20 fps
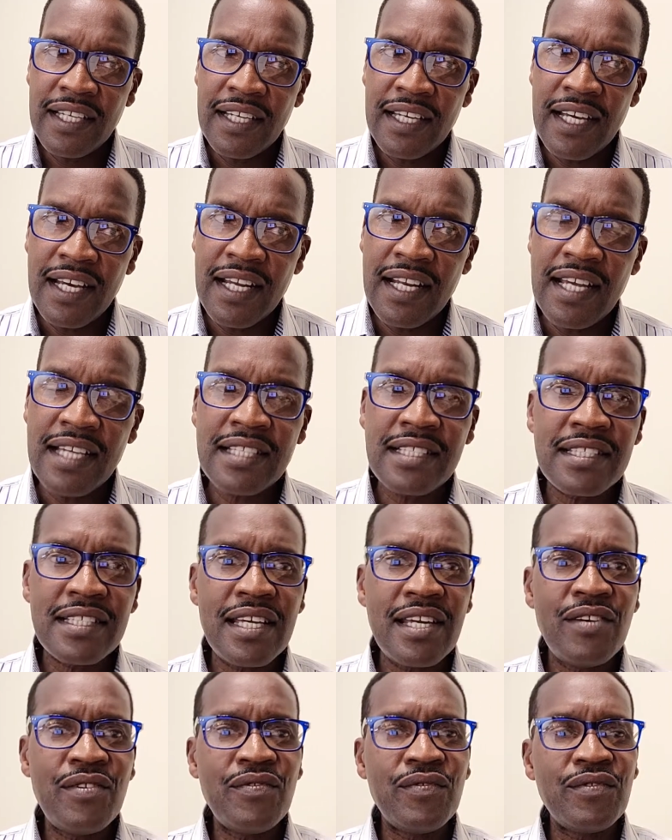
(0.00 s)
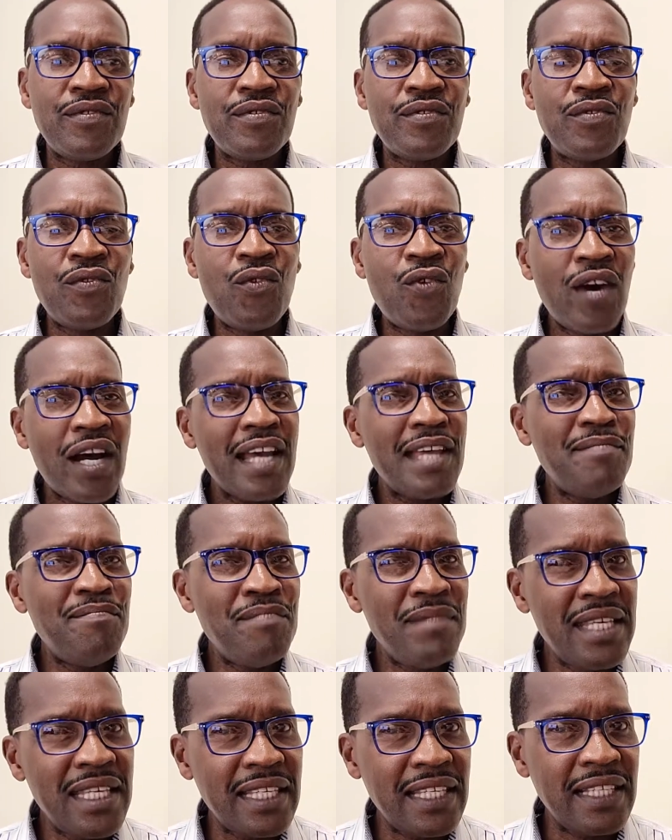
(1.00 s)
And I said, "Why
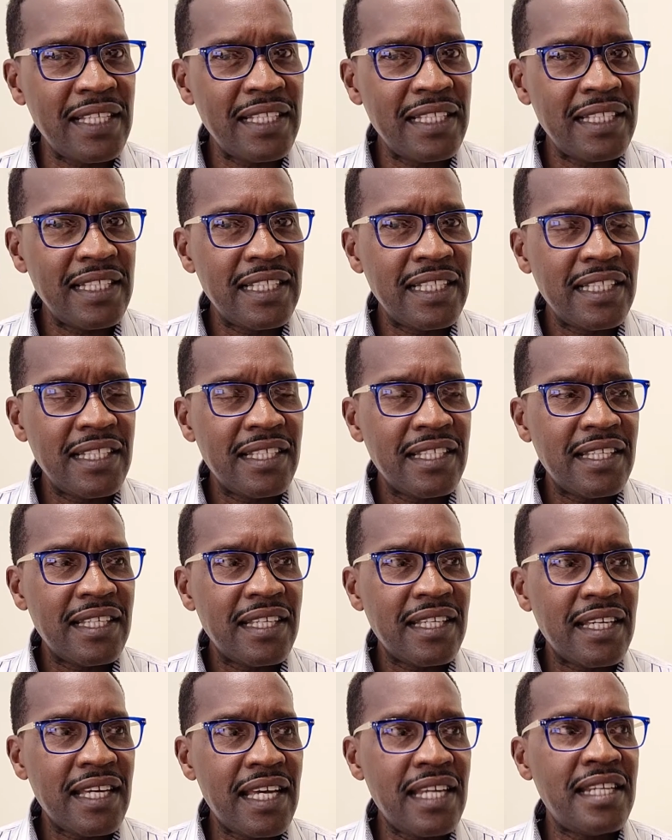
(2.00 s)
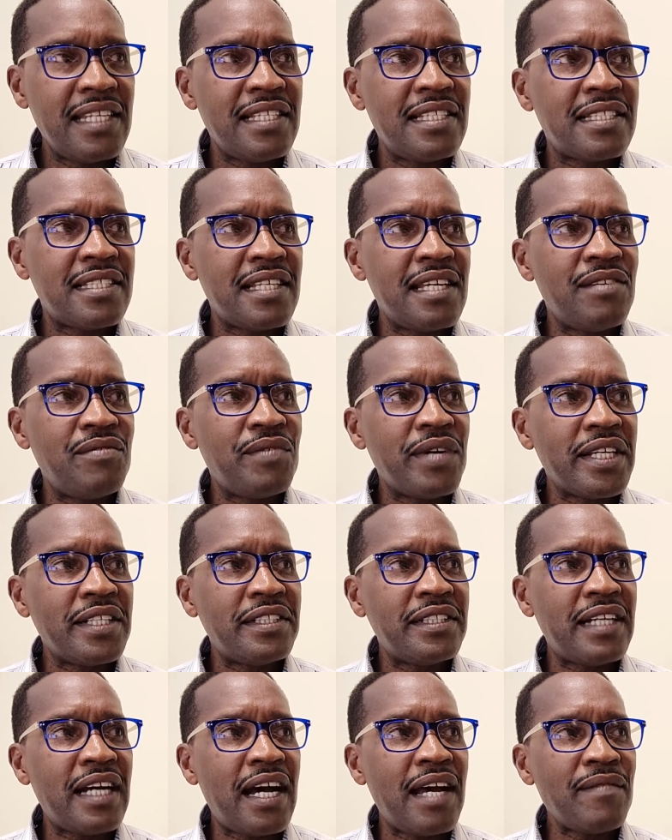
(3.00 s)
me?" And he said,
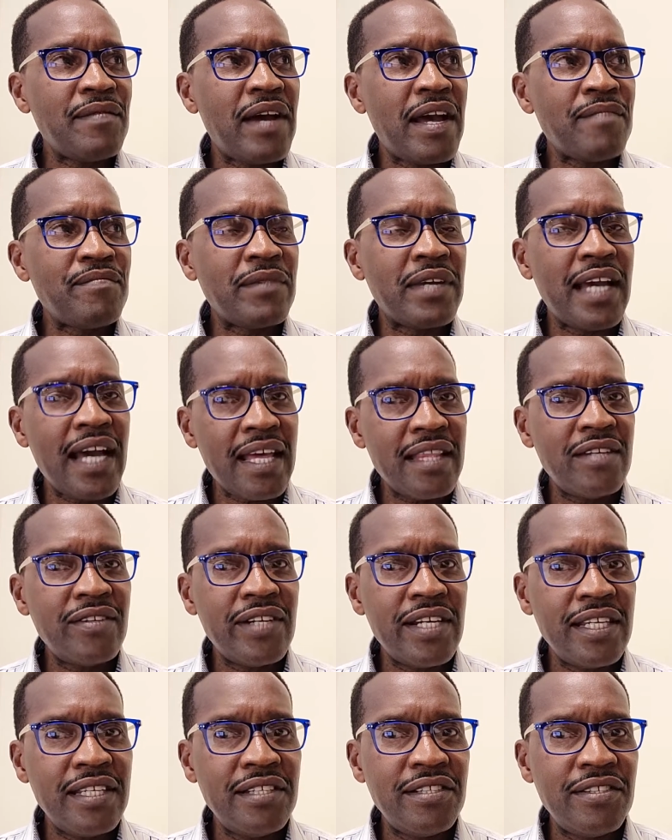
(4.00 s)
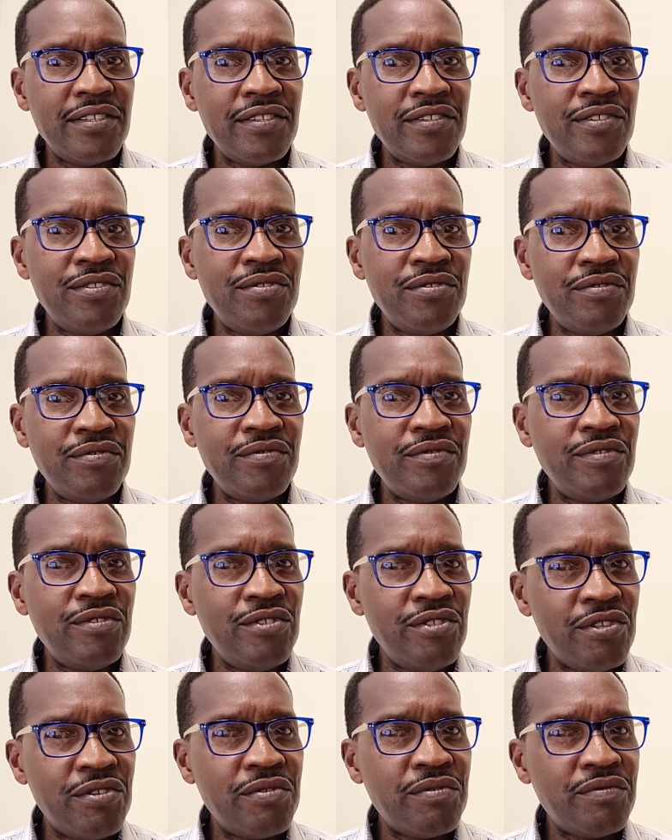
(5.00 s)
"Well, I'm gathering
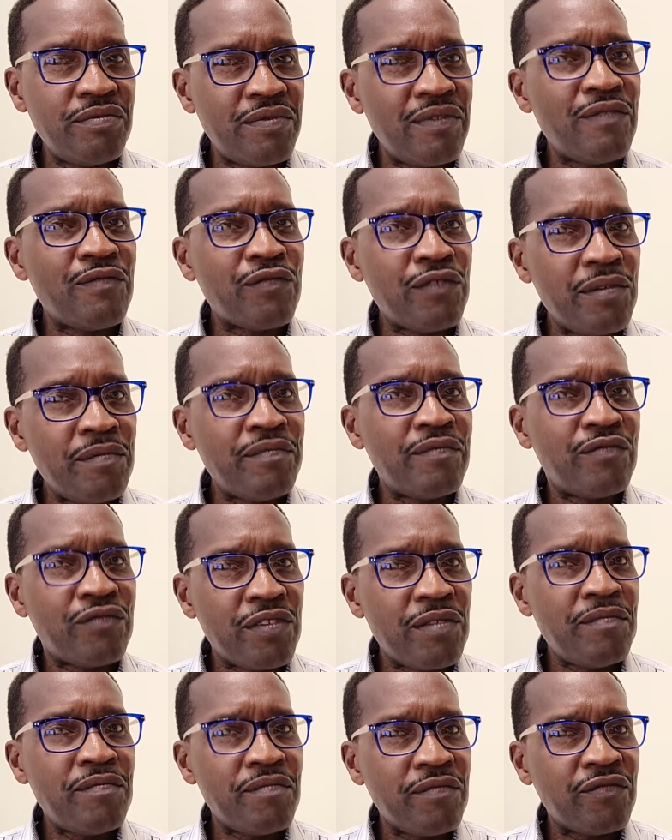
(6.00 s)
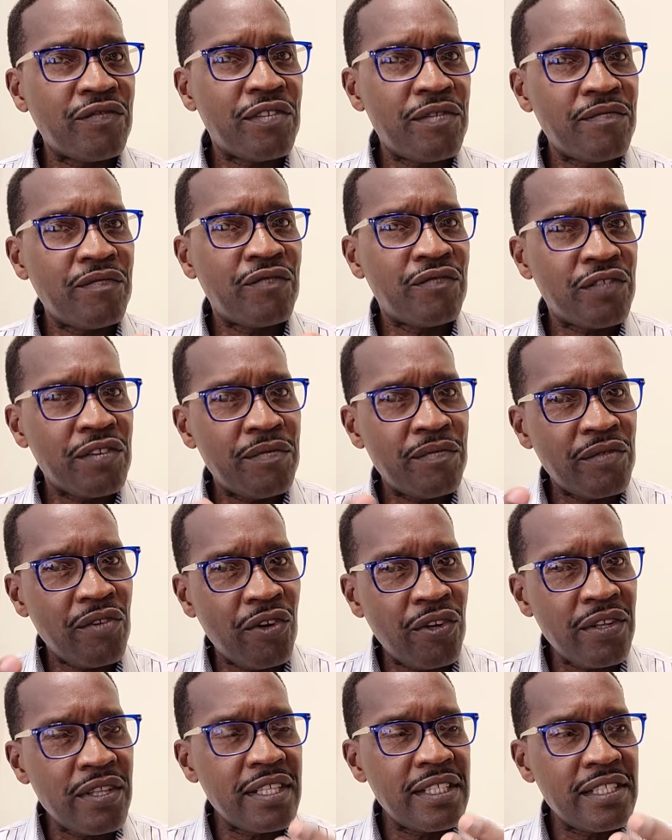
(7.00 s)
from
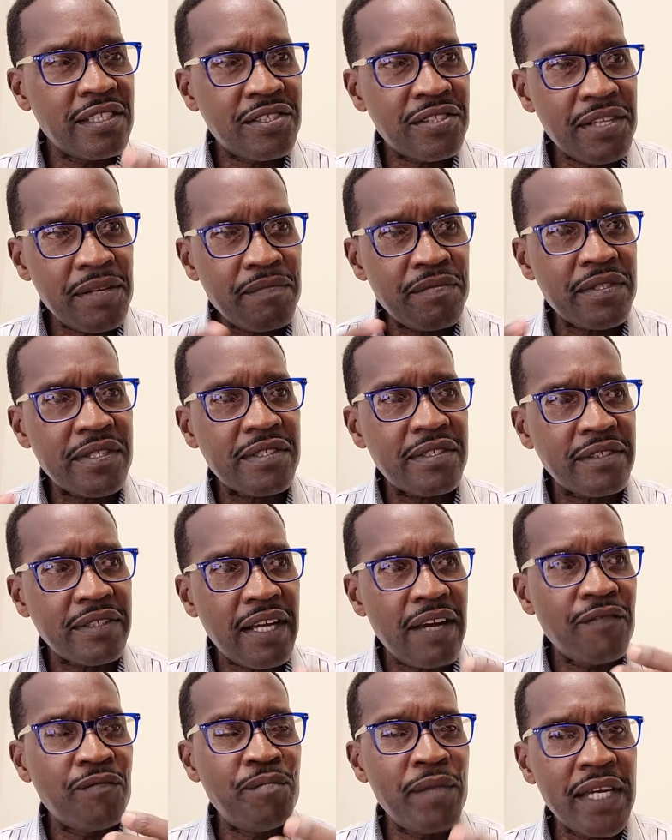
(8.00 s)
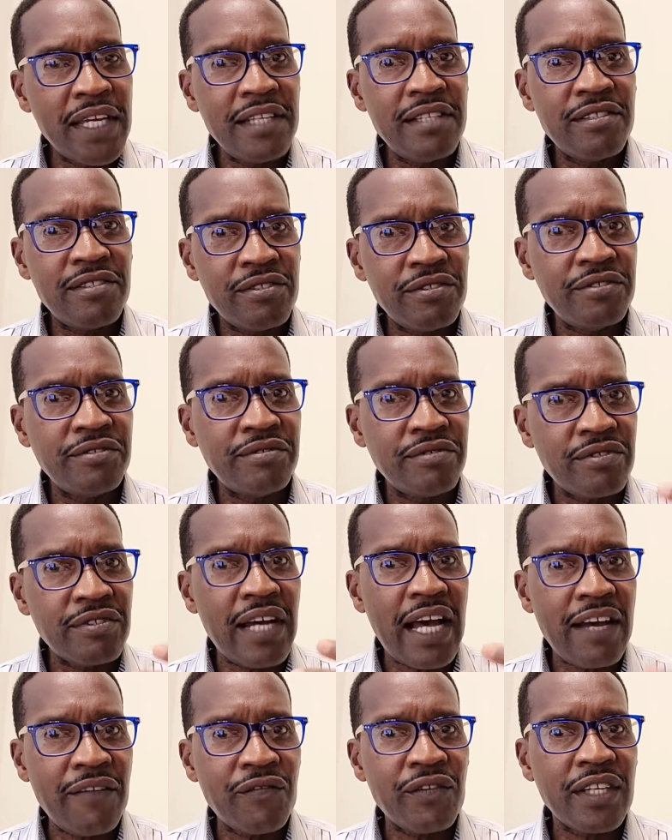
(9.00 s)
all the trips I've made to
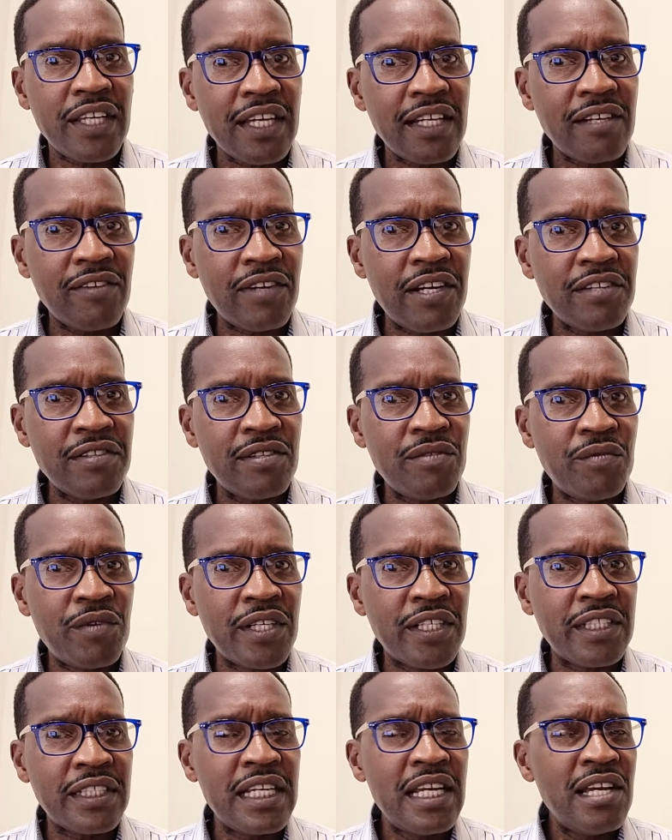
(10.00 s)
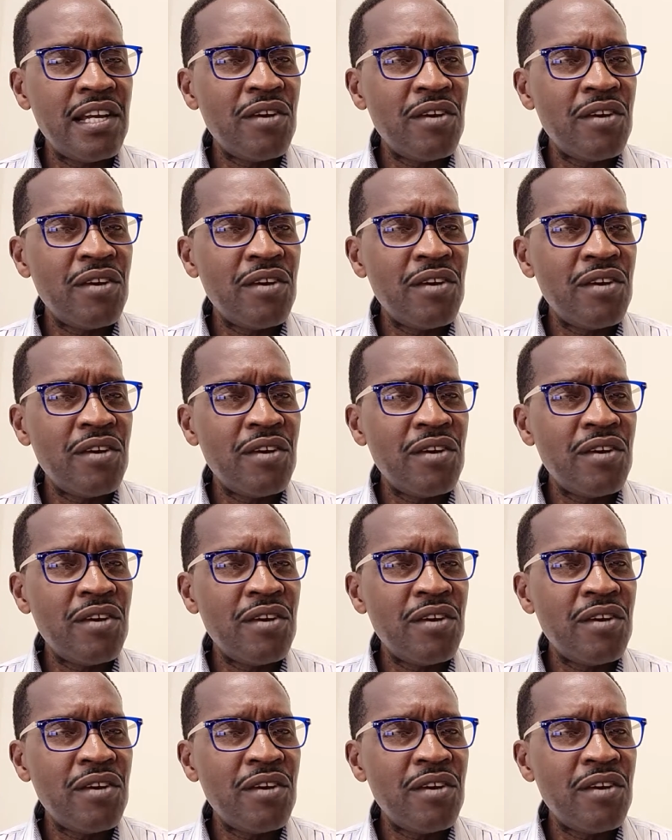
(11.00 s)
Africa and around the world.